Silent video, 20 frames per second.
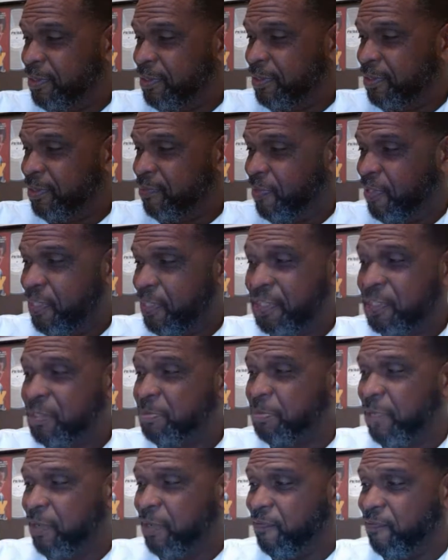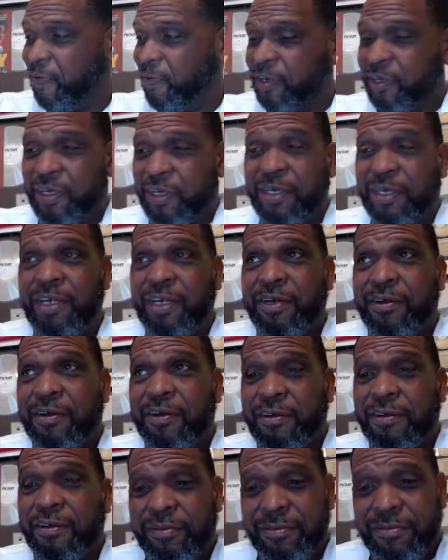This motherfucker here.
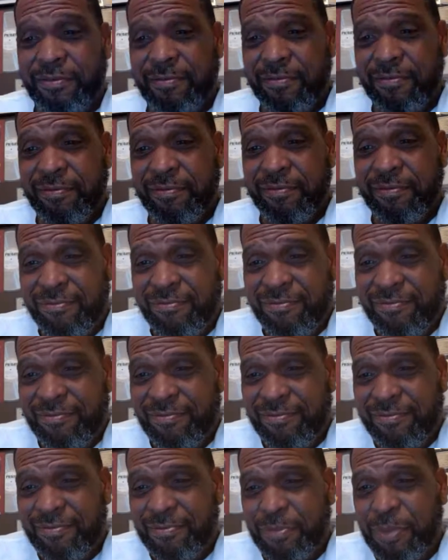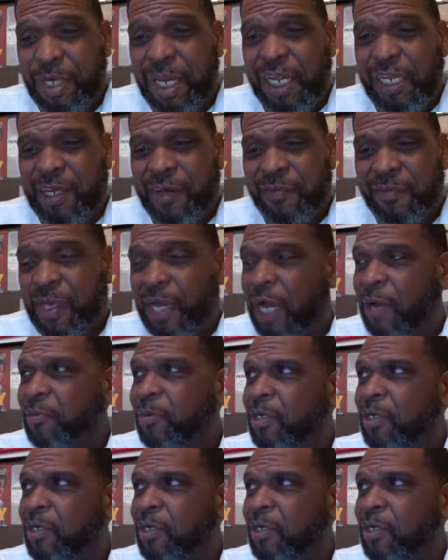But I love it. I